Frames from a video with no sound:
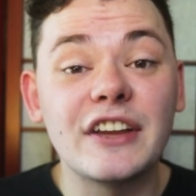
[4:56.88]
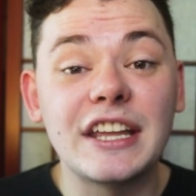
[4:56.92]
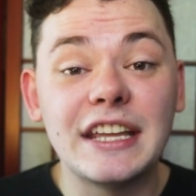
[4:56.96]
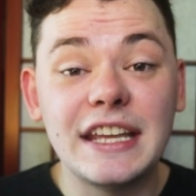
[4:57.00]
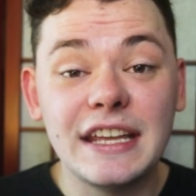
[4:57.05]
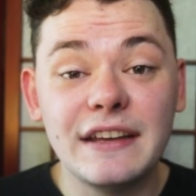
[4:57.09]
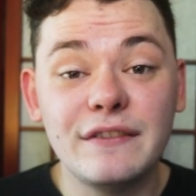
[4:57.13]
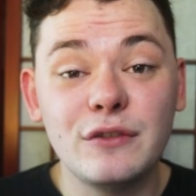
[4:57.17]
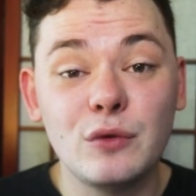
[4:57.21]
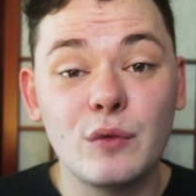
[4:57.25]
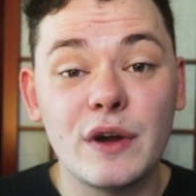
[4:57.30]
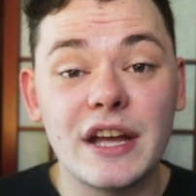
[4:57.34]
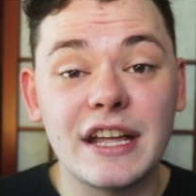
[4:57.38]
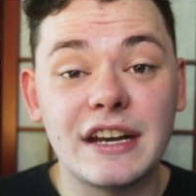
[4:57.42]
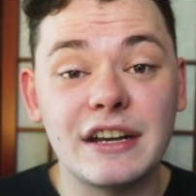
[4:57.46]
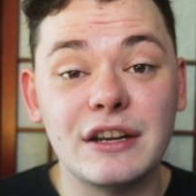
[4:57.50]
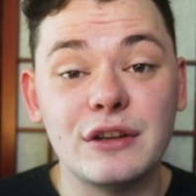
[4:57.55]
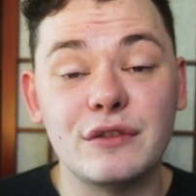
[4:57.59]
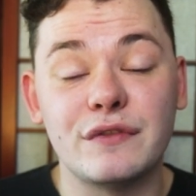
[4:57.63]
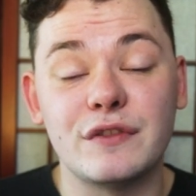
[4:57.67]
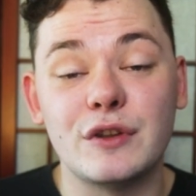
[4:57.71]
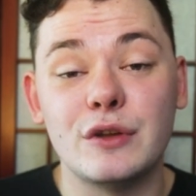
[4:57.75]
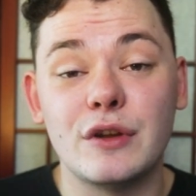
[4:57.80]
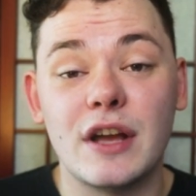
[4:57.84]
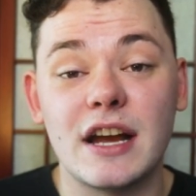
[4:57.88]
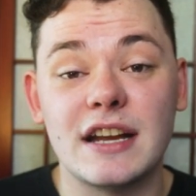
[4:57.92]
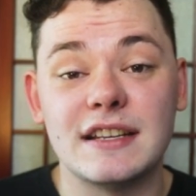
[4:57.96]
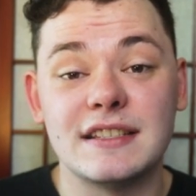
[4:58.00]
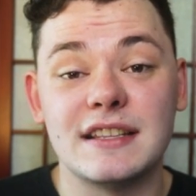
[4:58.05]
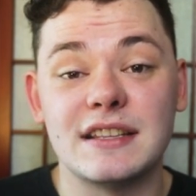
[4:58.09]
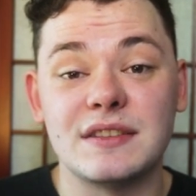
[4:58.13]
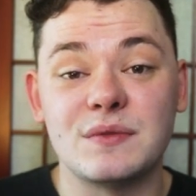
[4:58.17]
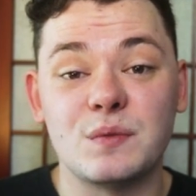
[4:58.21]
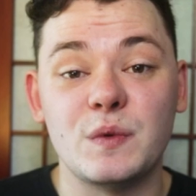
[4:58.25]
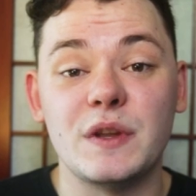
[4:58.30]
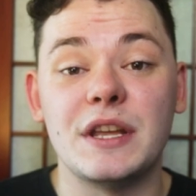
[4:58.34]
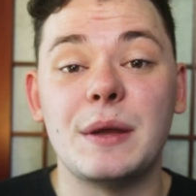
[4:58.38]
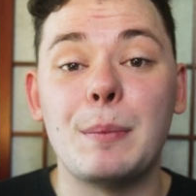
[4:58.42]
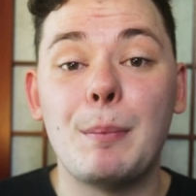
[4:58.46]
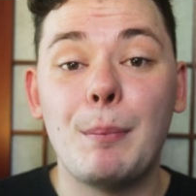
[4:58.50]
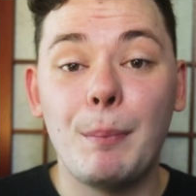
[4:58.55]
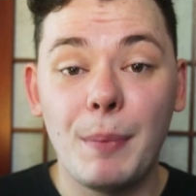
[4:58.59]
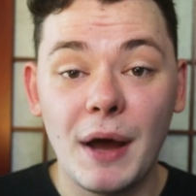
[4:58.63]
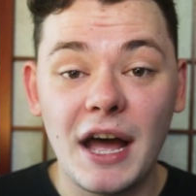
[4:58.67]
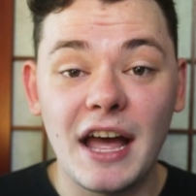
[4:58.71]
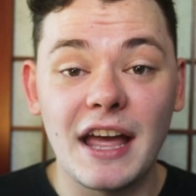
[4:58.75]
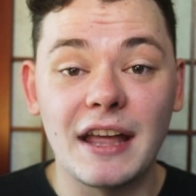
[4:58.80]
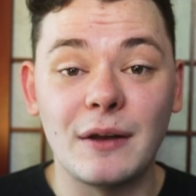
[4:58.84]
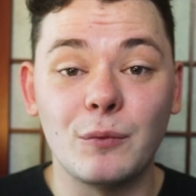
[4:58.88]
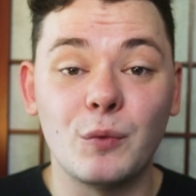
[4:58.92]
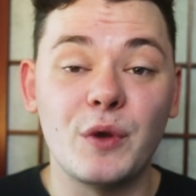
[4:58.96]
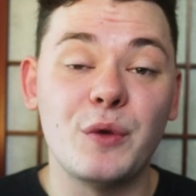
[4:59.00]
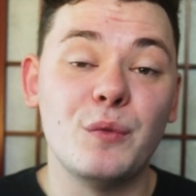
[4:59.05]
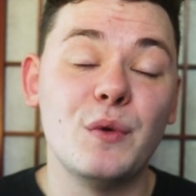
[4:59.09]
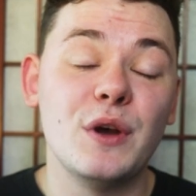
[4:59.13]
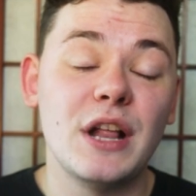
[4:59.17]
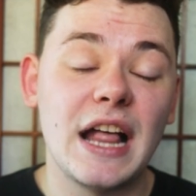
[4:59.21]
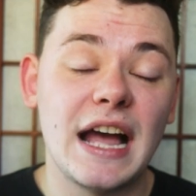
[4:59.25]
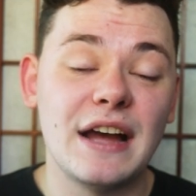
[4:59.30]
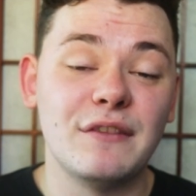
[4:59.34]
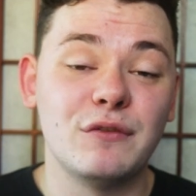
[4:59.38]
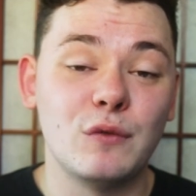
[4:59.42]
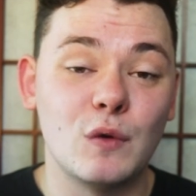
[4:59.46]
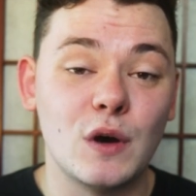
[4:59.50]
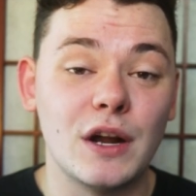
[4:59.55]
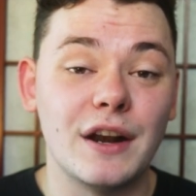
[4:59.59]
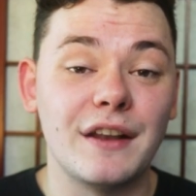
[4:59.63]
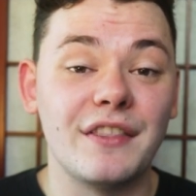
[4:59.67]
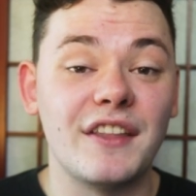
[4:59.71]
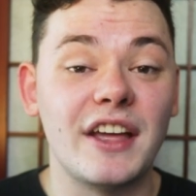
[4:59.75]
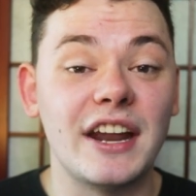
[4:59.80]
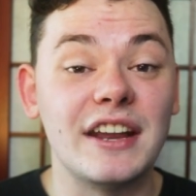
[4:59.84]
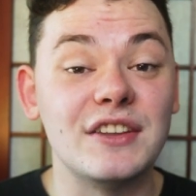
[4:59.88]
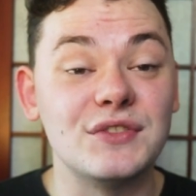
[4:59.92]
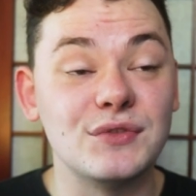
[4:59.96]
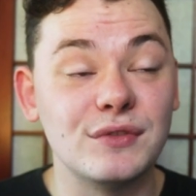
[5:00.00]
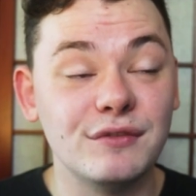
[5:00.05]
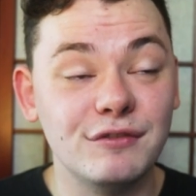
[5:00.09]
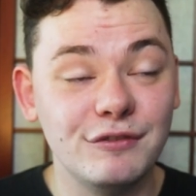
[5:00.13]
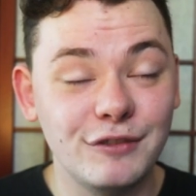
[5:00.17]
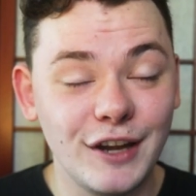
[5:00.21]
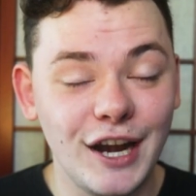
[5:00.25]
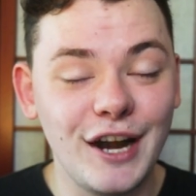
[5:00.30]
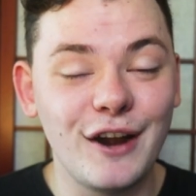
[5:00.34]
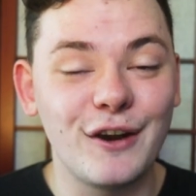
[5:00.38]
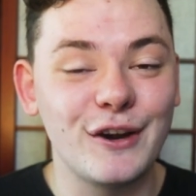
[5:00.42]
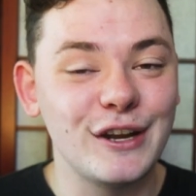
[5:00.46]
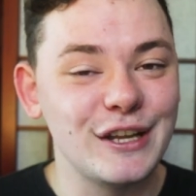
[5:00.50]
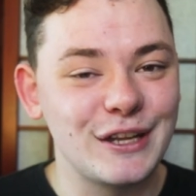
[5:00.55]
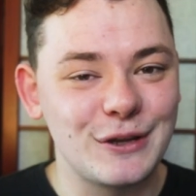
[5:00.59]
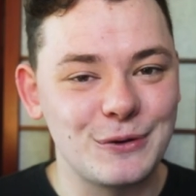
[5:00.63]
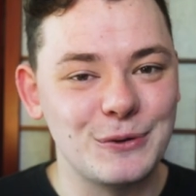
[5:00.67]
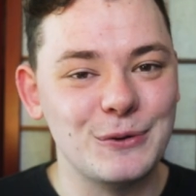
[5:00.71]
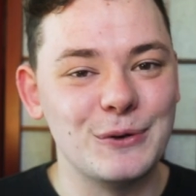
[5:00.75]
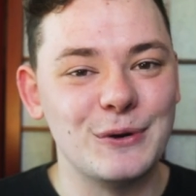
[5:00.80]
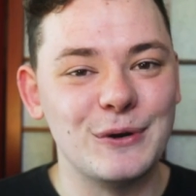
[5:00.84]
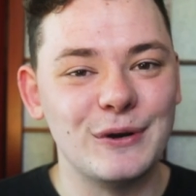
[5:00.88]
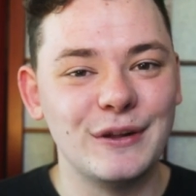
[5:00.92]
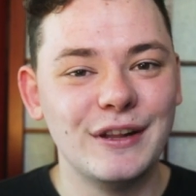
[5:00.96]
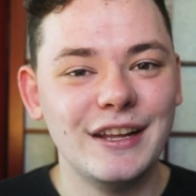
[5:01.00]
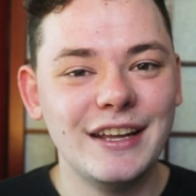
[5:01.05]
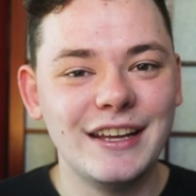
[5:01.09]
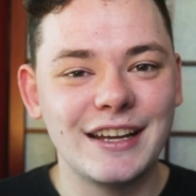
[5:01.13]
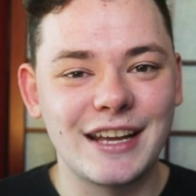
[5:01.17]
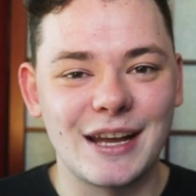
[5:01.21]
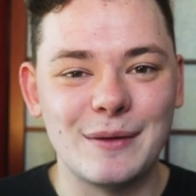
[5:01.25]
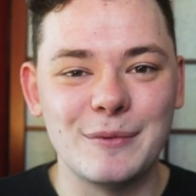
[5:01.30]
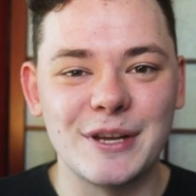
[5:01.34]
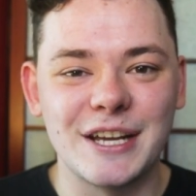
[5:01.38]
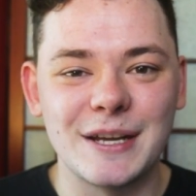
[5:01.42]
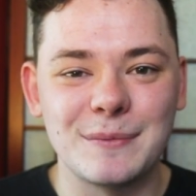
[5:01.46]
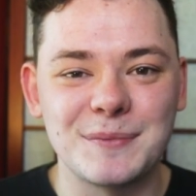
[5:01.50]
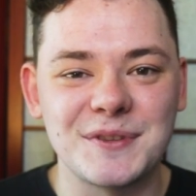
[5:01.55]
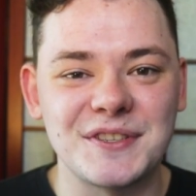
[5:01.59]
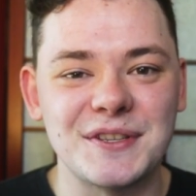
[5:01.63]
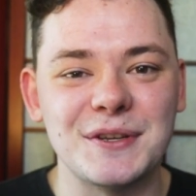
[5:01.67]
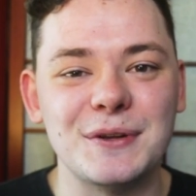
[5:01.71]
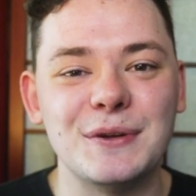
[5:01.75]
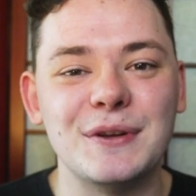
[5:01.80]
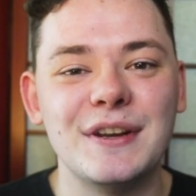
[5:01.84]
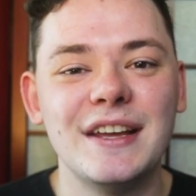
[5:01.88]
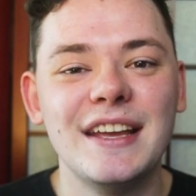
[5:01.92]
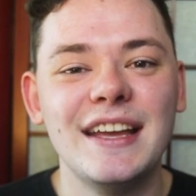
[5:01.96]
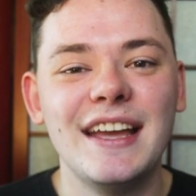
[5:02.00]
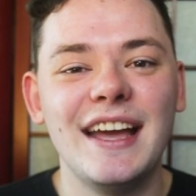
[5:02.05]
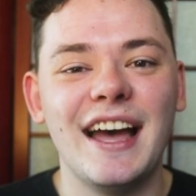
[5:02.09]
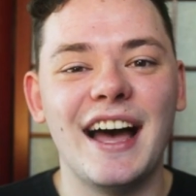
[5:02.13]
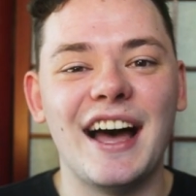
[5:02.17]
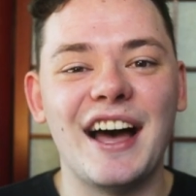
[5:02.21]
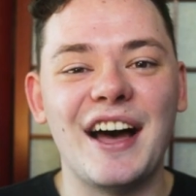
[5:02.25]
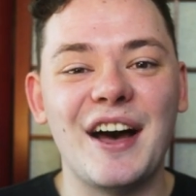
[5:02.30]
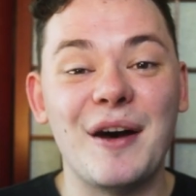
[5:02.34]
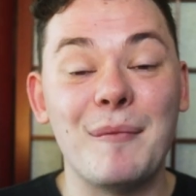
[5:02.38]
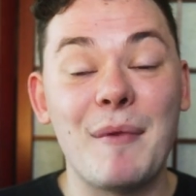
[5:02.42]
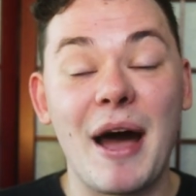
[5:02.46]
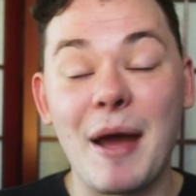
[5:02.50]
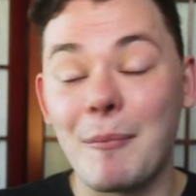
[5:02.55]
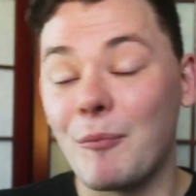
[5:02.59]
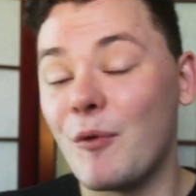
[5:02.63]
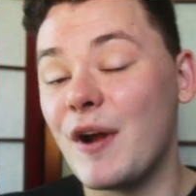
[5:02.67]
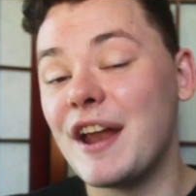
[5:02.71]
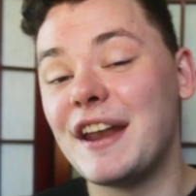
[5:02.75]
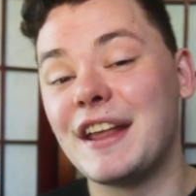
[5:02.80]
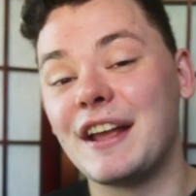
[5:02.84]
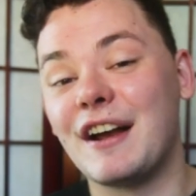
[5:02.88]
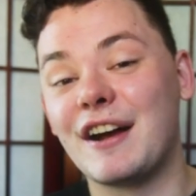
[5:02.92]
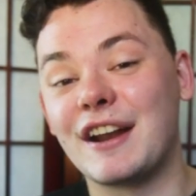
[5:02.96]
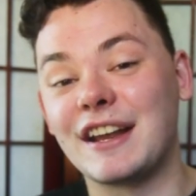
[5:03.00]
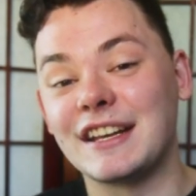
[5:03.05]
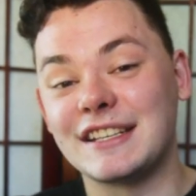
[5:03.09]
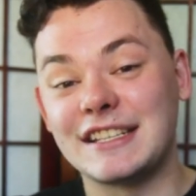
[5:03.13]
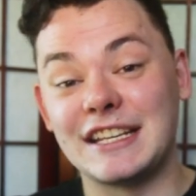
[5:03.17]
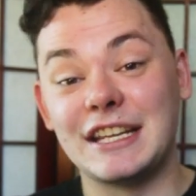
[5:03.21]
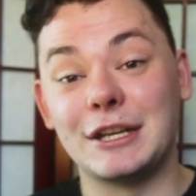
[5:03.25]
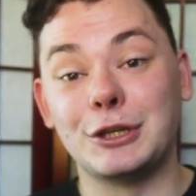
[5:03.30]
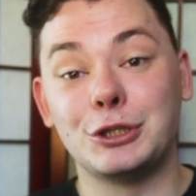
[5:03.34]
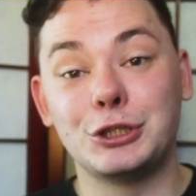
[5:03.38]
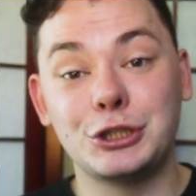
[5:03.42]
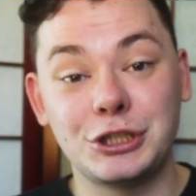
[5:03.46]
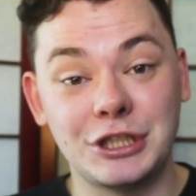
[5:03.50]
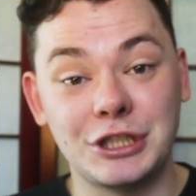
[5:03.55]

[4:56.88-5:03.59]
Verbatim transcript: have a giveaway to do for you guys this week, but we will have one that is very cool coming up soon. I'm waiting on it to get